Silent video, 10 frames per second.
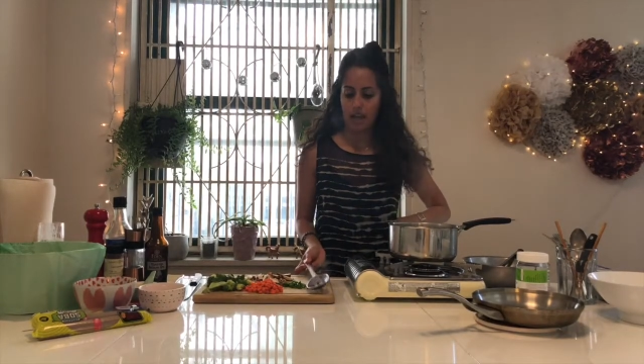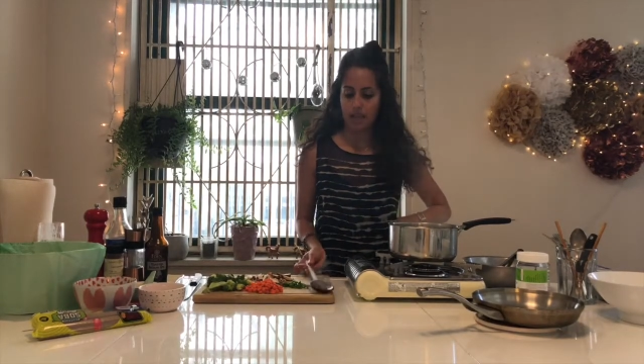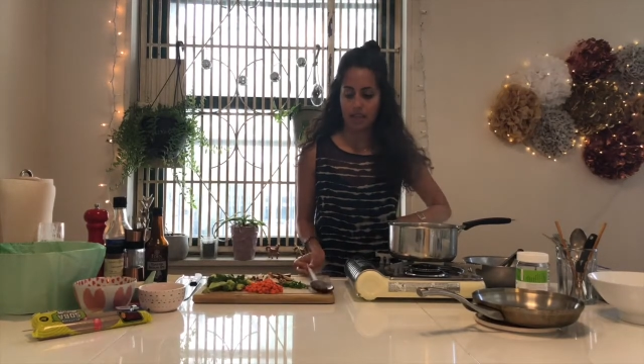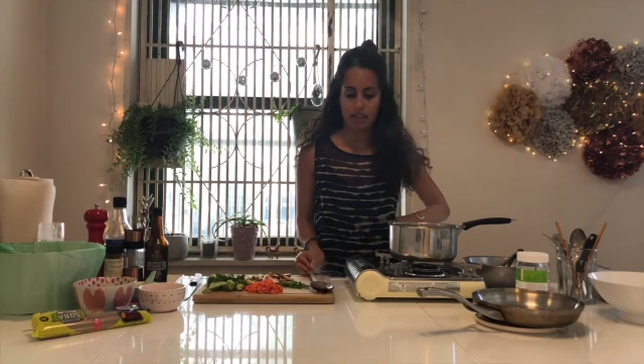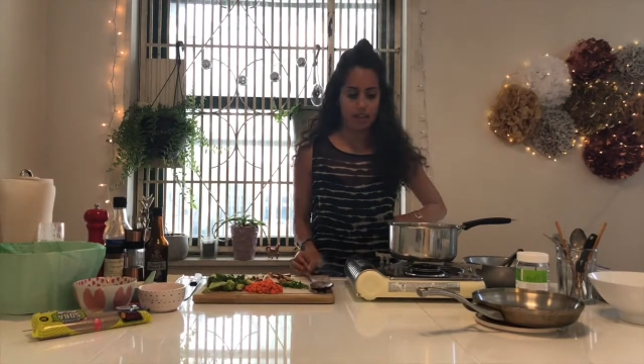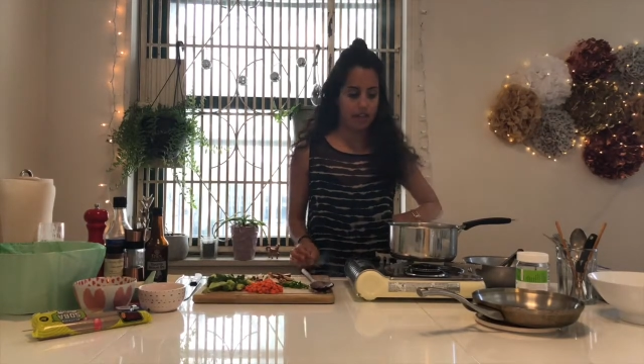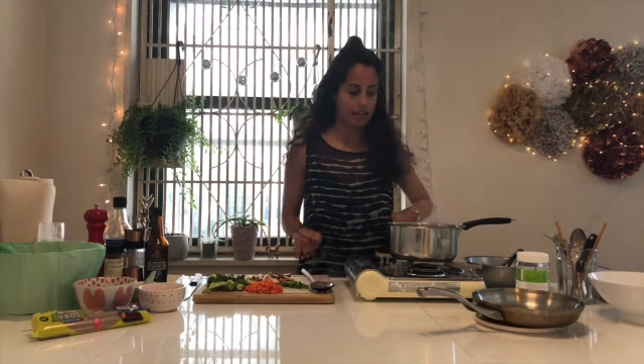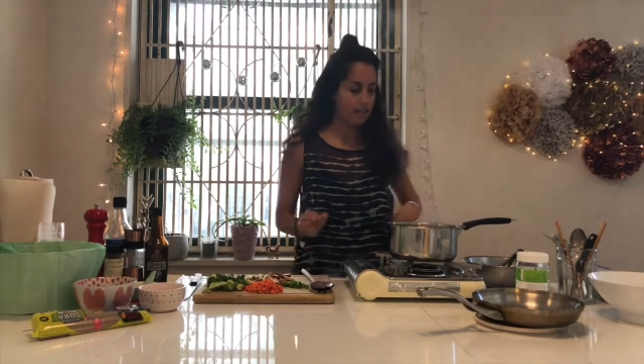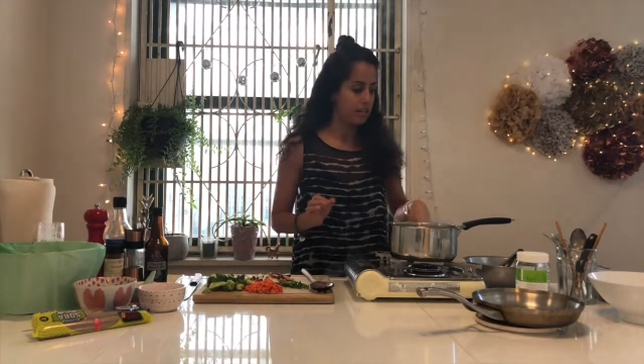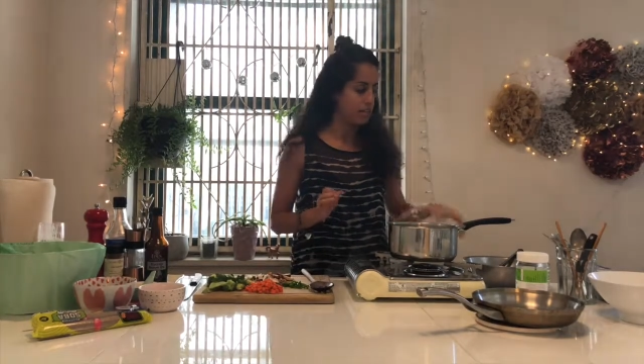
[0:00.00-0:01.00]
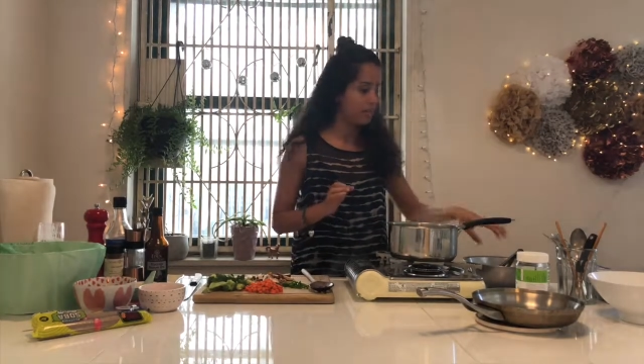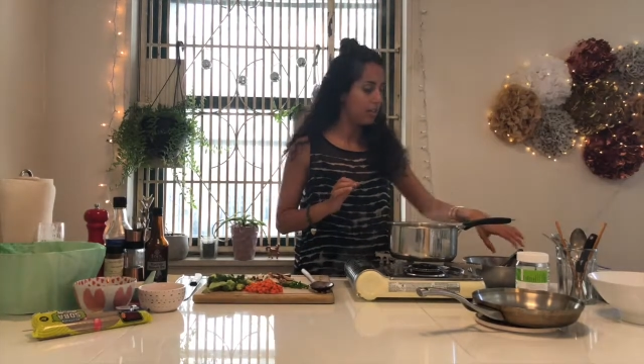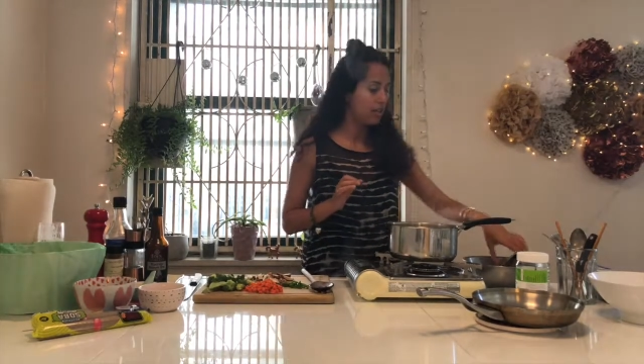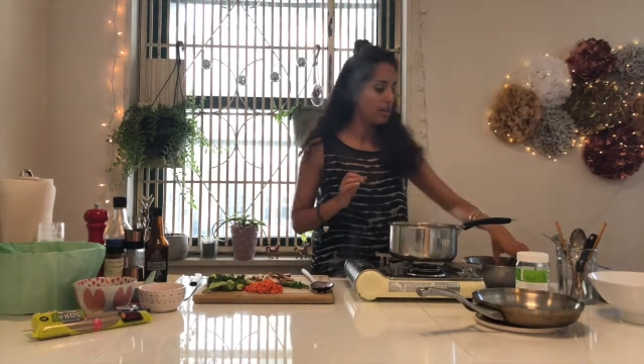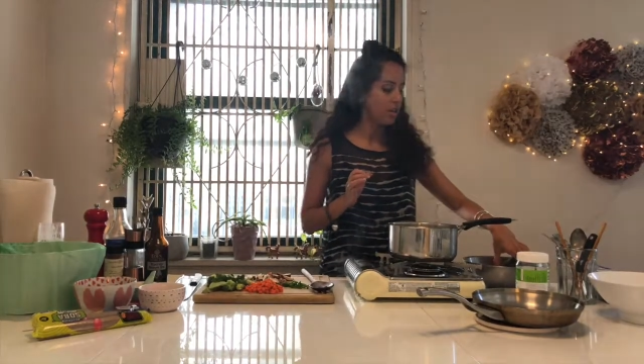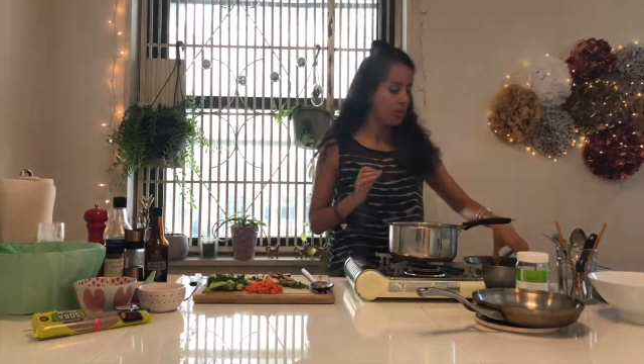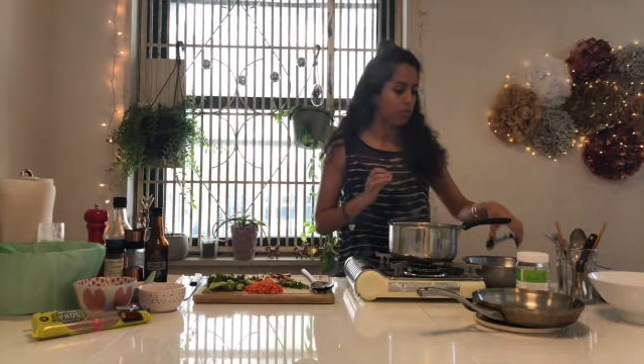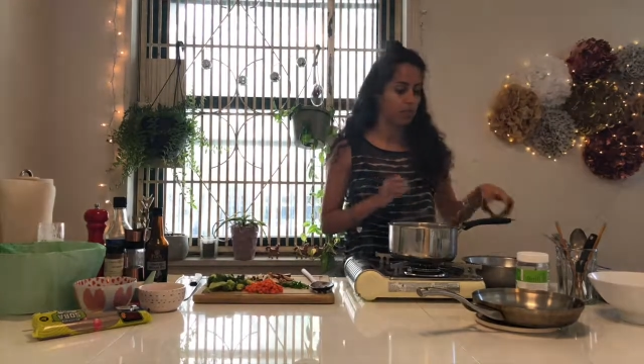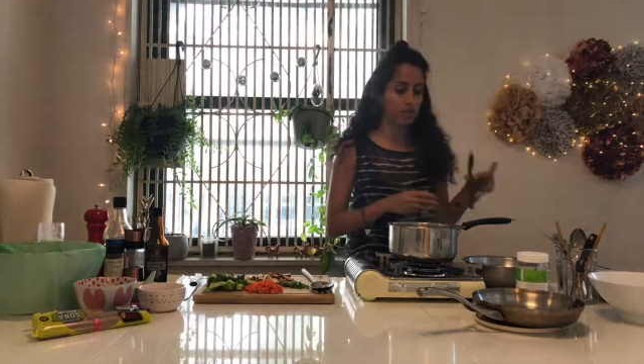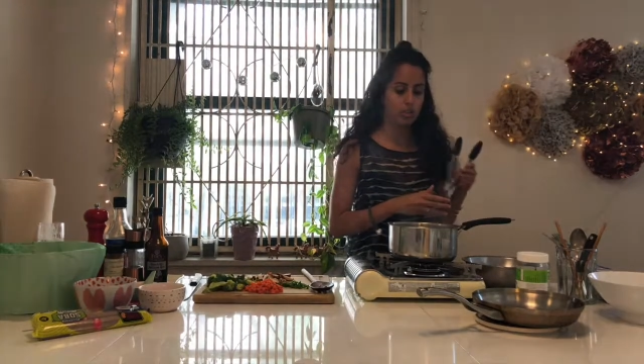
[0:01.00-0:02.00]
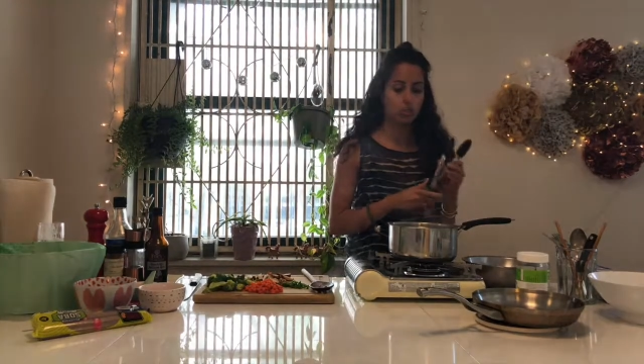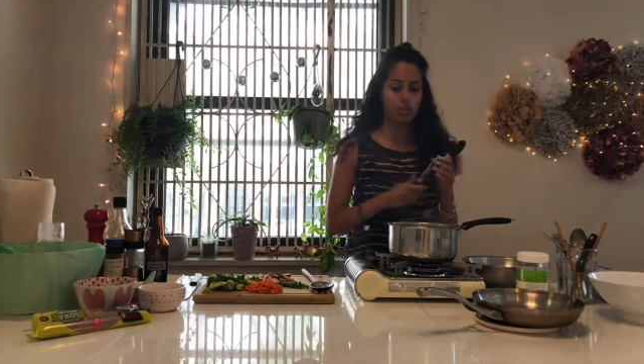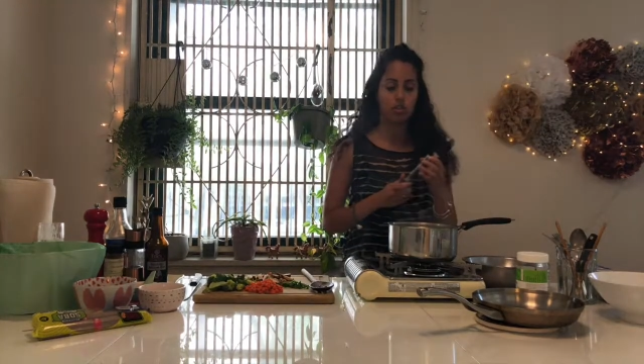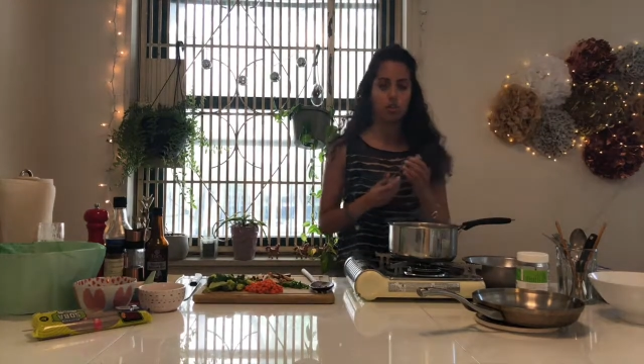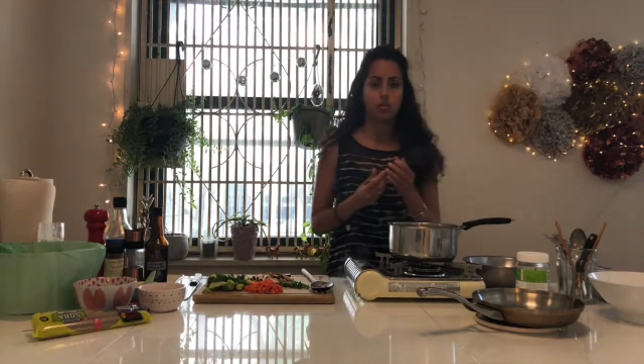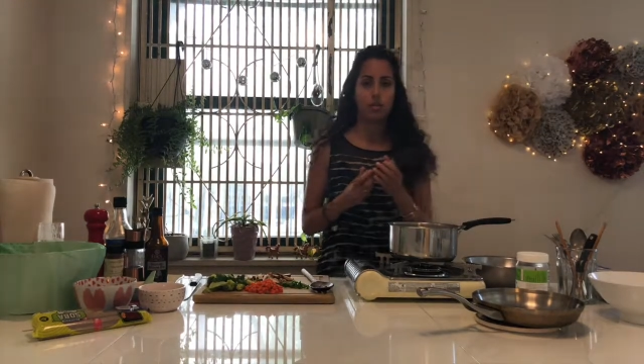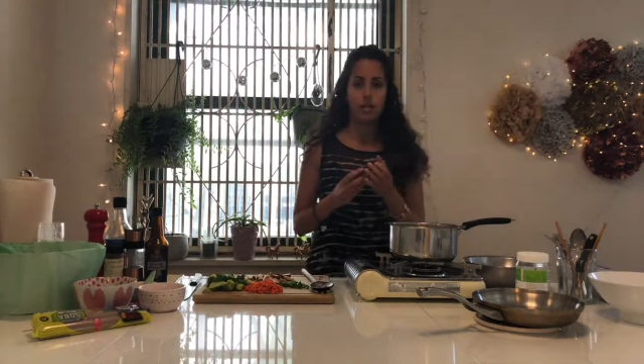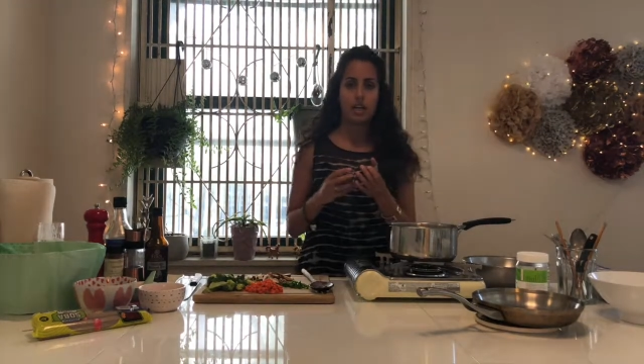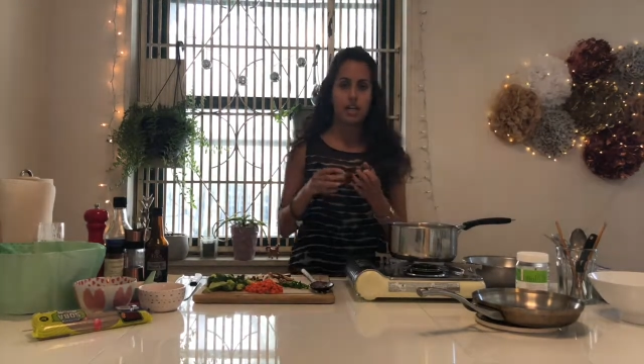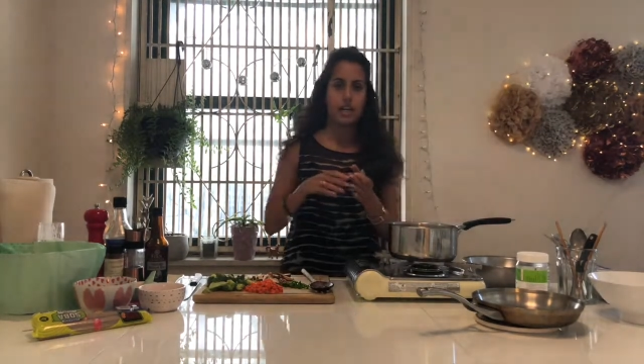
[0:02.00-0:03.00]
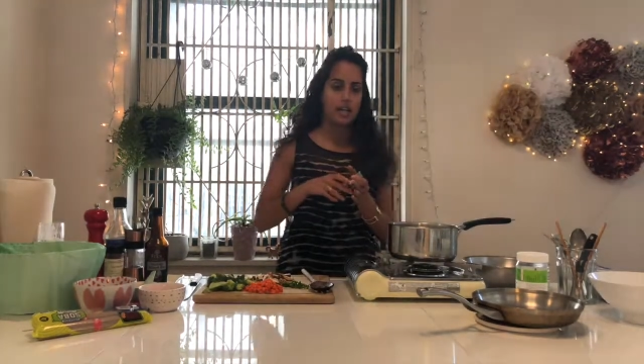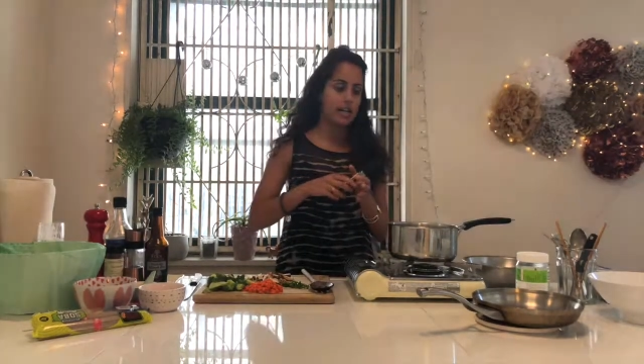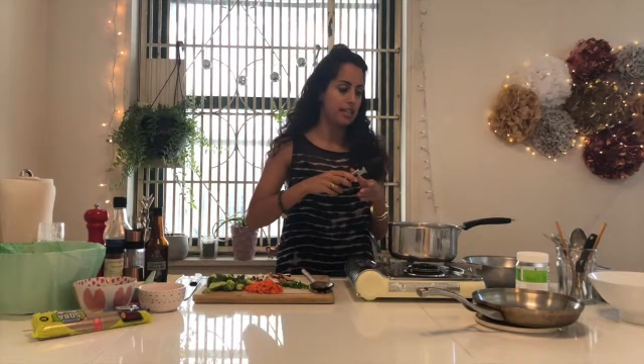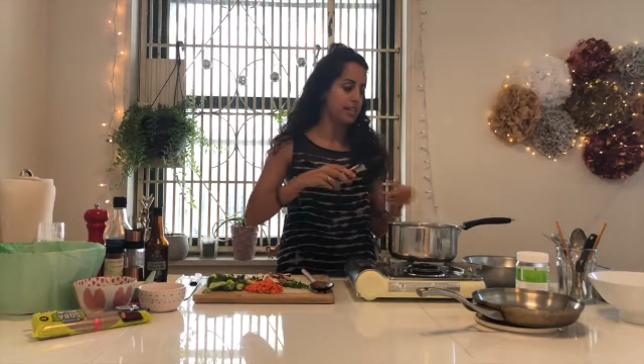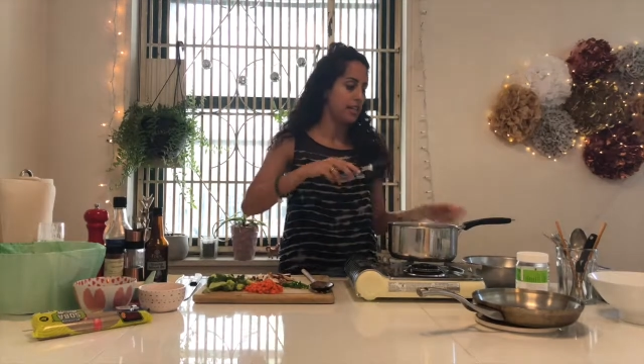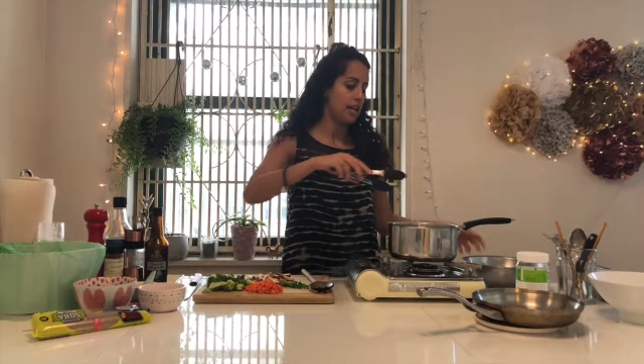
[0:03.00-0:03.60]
And then what I'll do is